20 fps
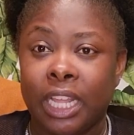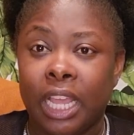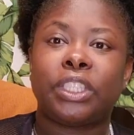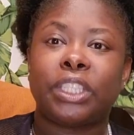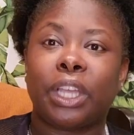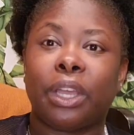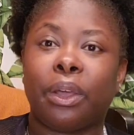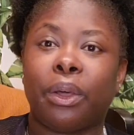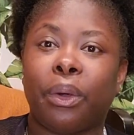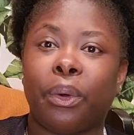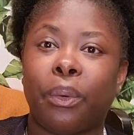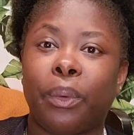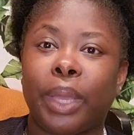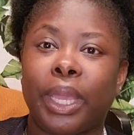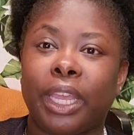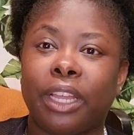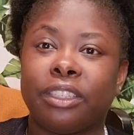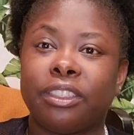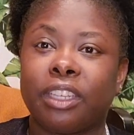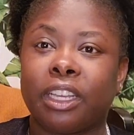So
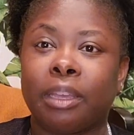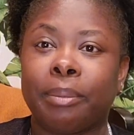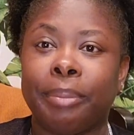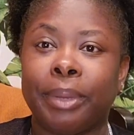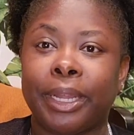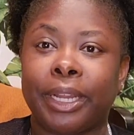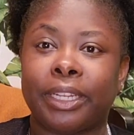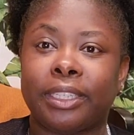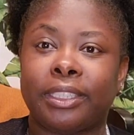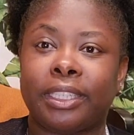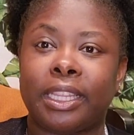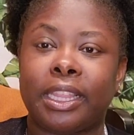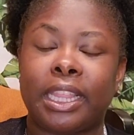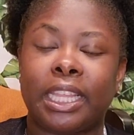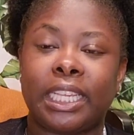here's a comparison.